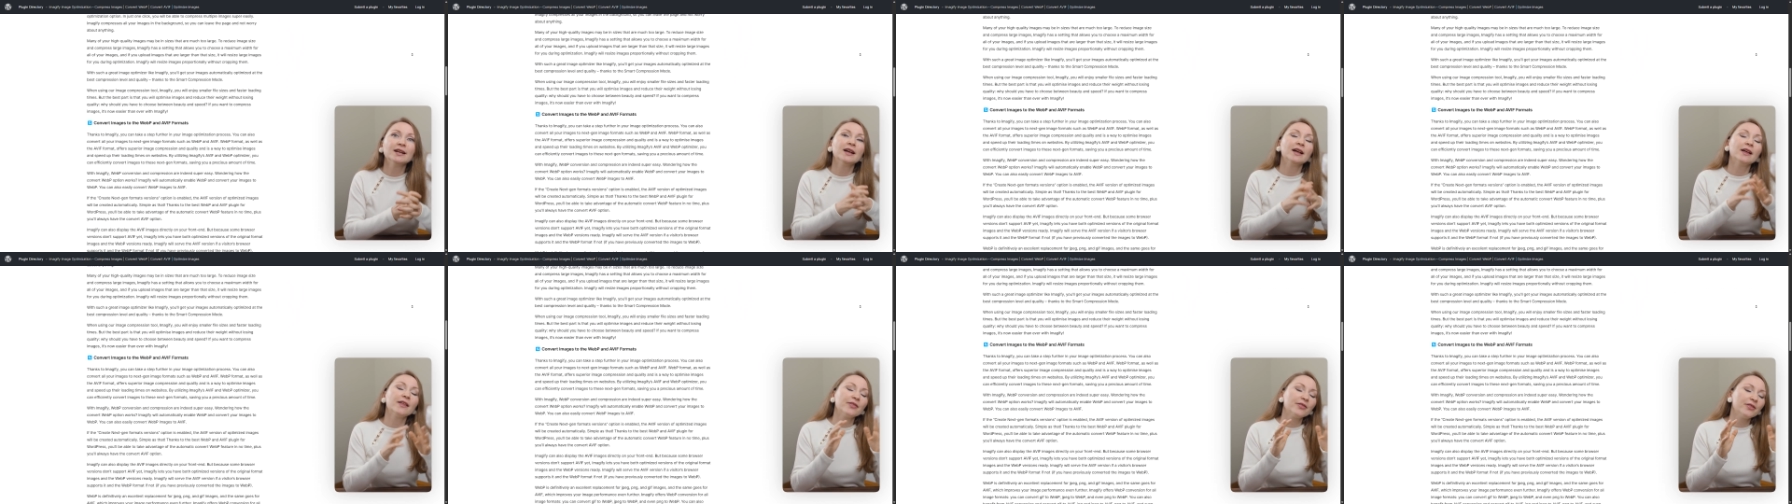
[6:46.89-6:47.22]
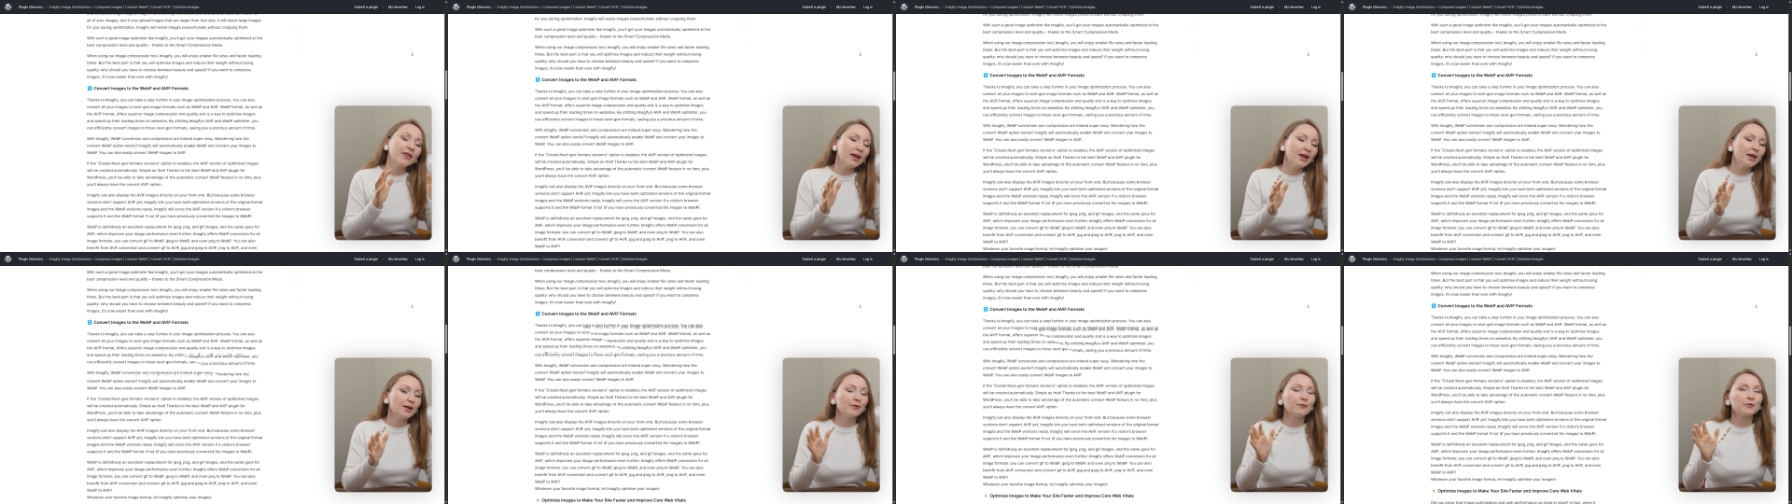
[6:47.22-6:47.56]
and
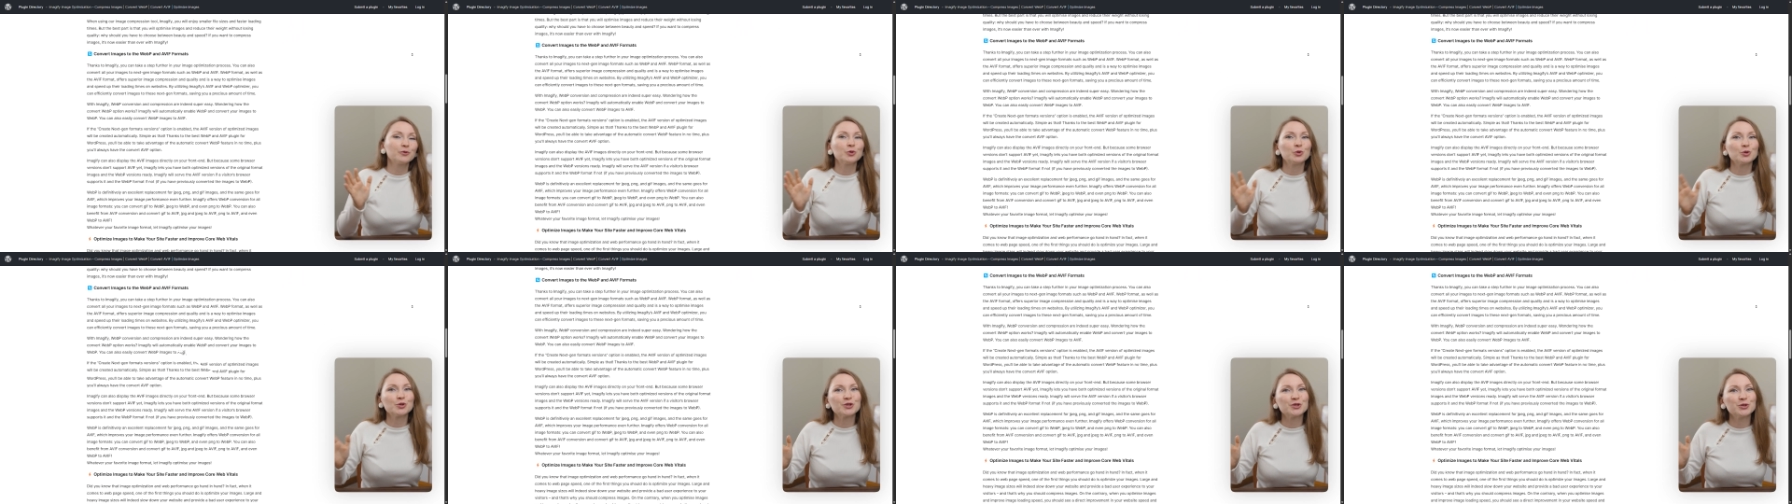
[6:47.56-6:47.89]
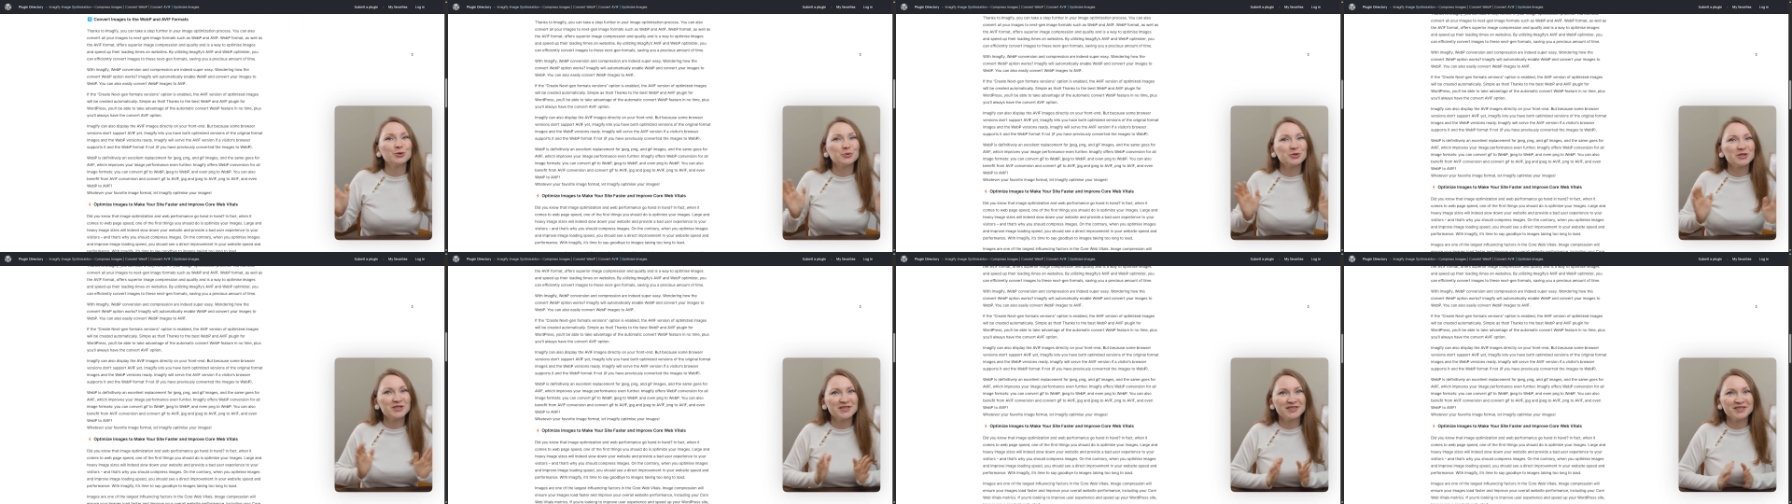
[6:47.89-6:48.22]
then of course you
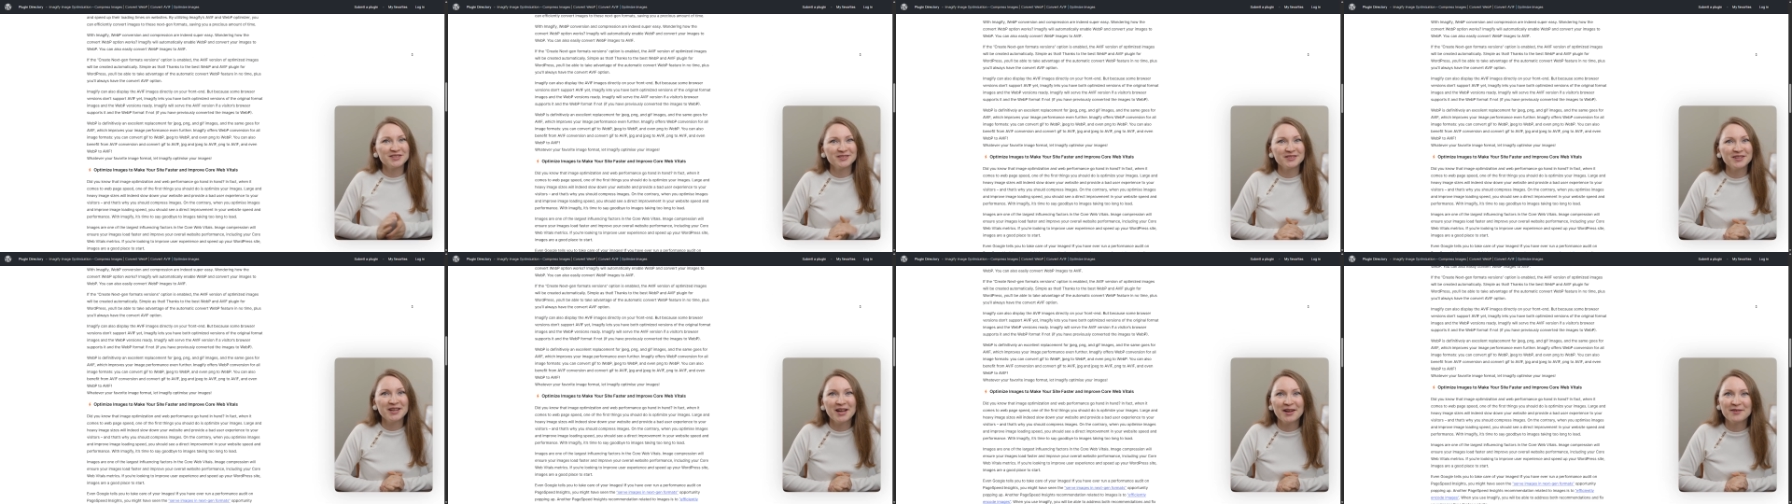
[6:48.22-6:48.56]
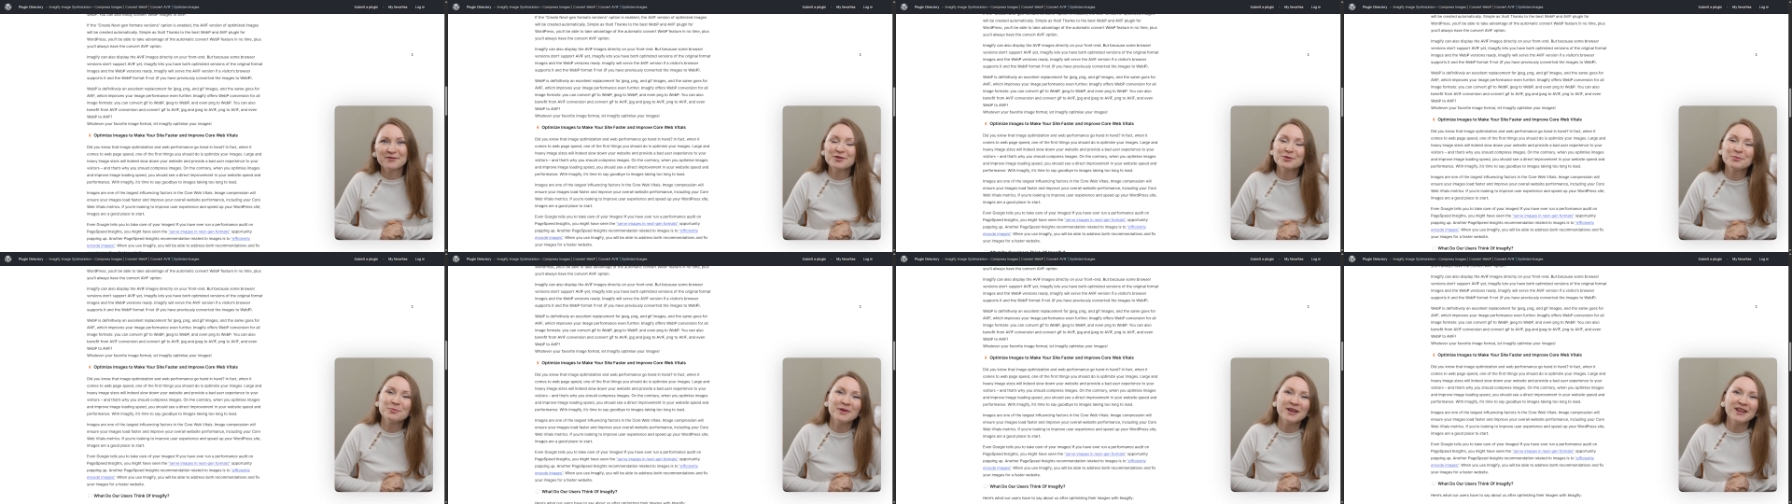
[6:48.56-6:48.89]
would still
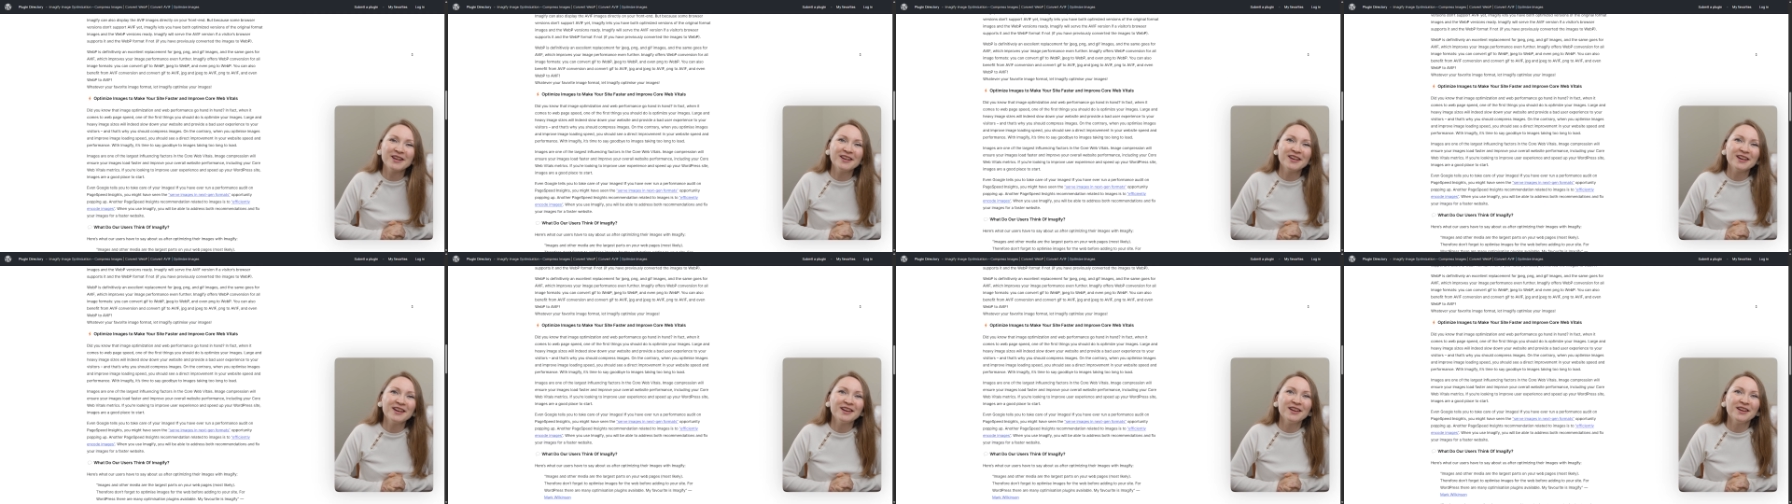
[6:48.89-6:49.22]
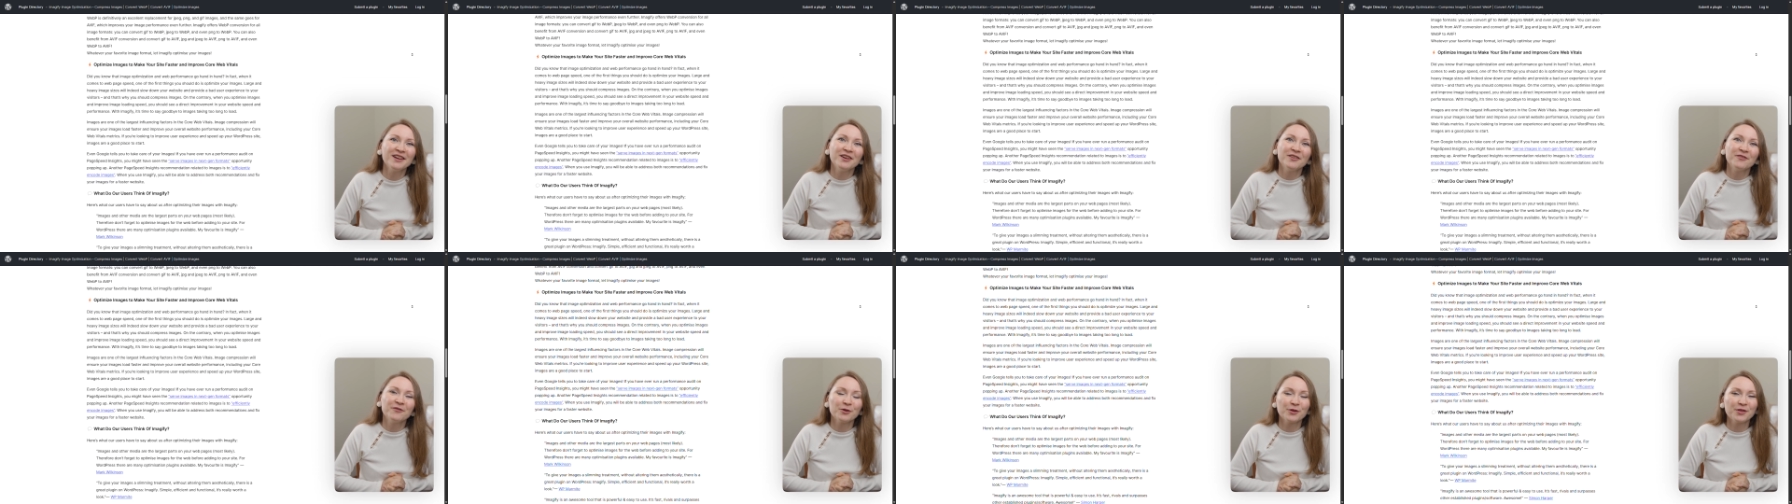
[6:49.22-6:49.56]
have to pay
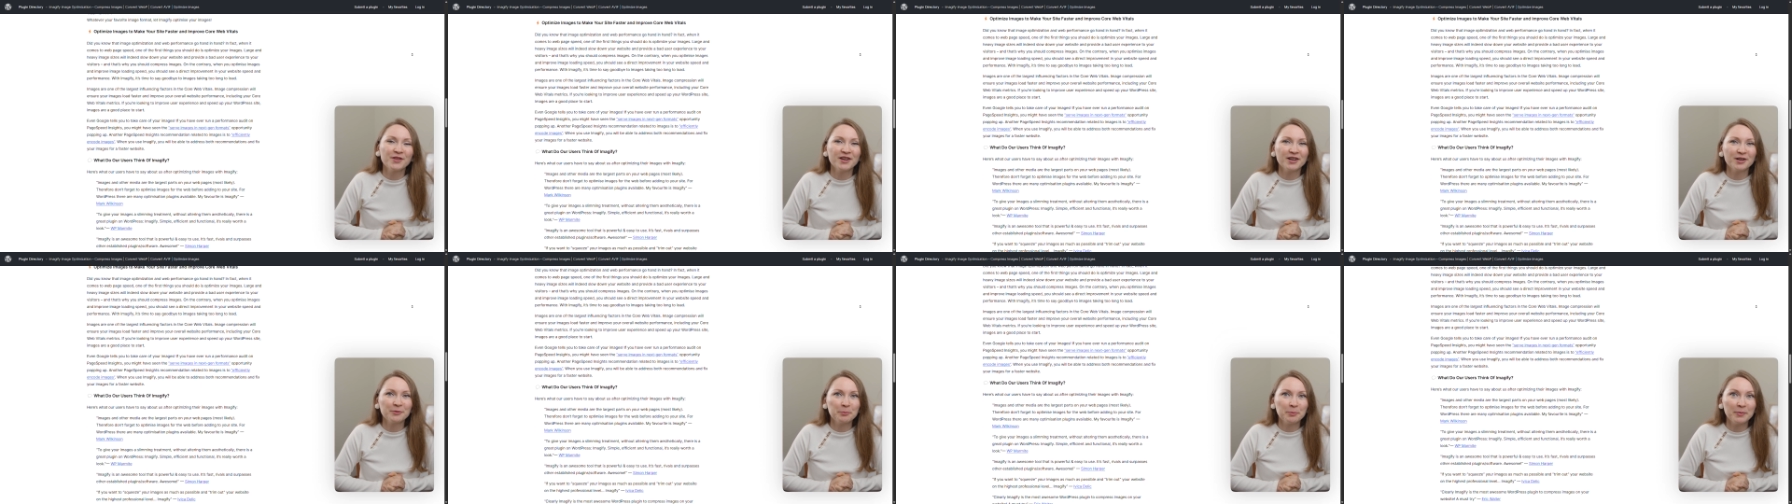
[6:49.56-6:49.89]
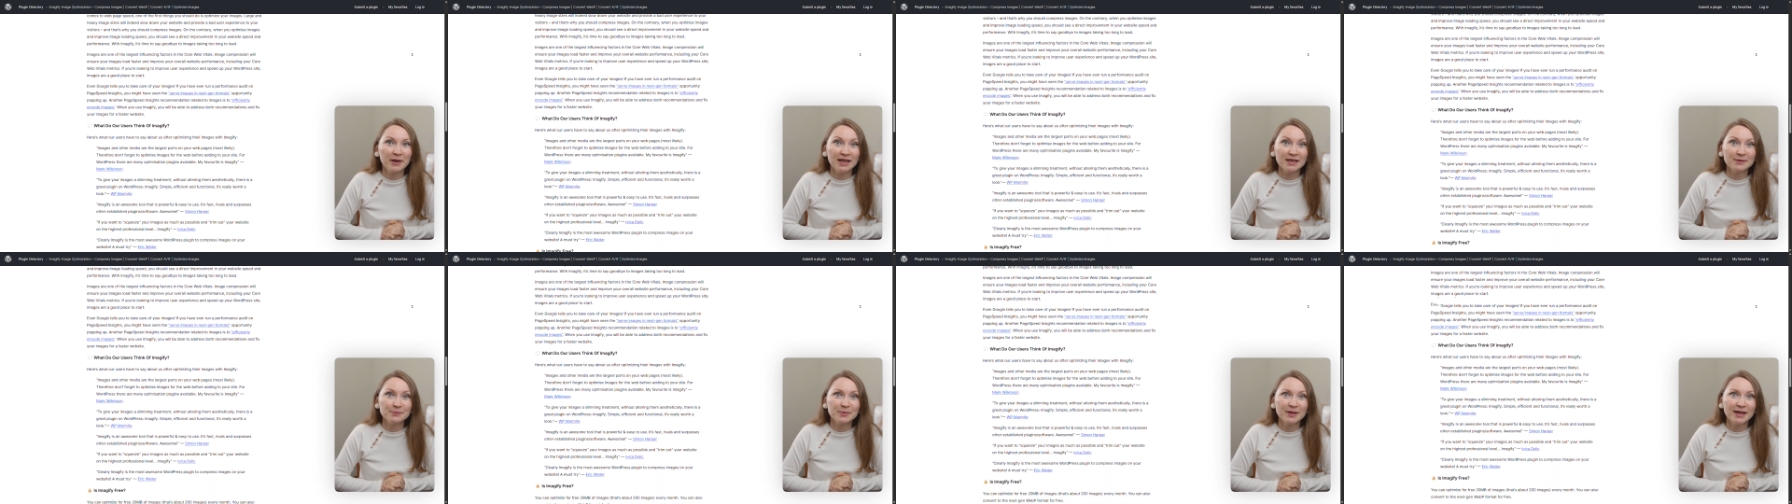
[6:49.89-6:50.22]
for their
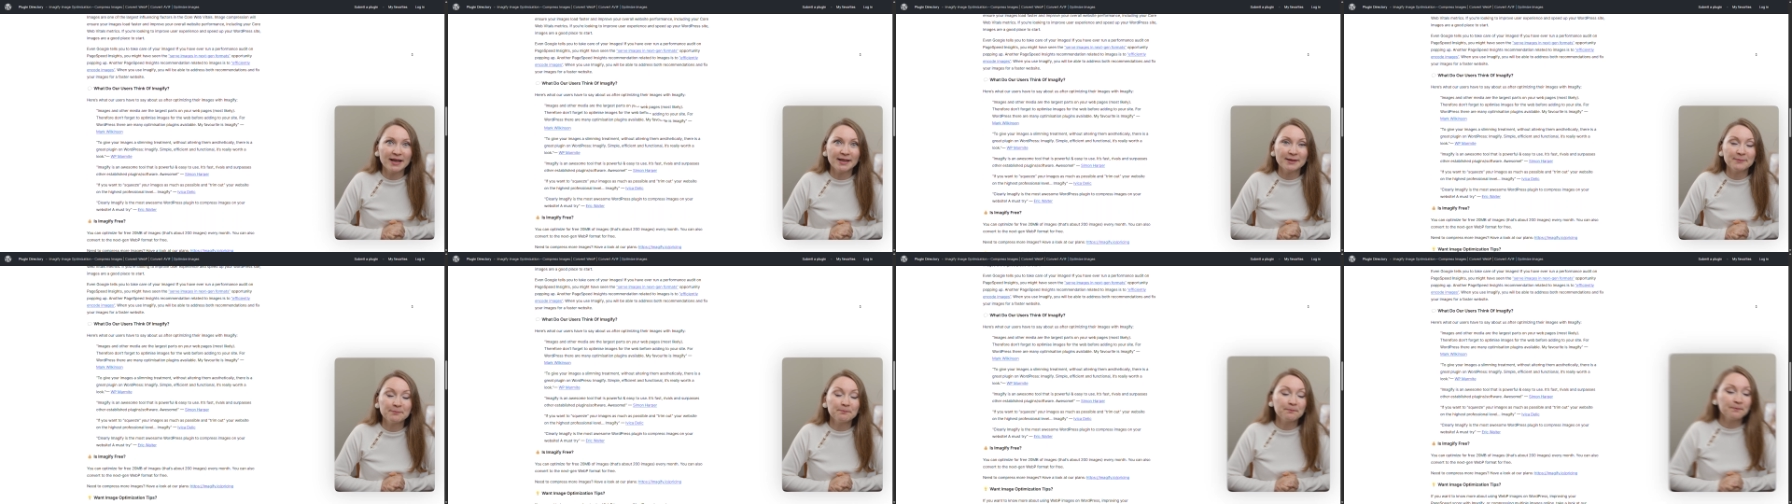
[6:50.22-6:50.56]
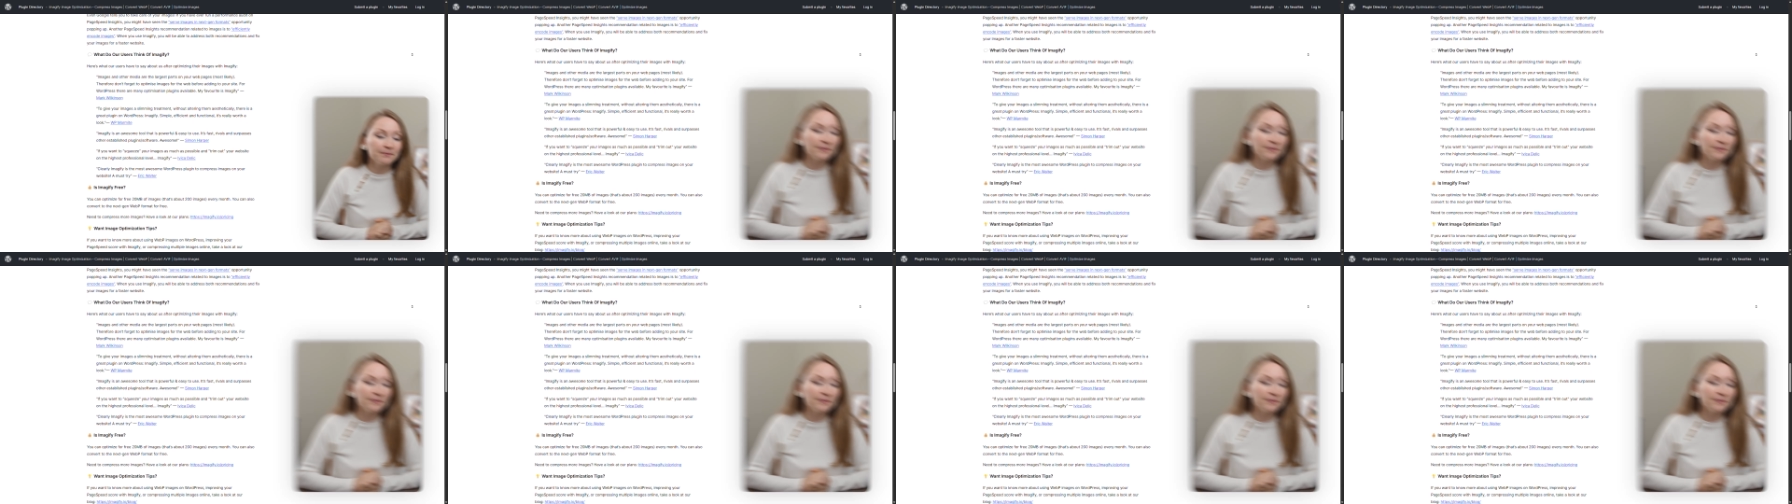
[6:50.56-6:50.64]
paid plan.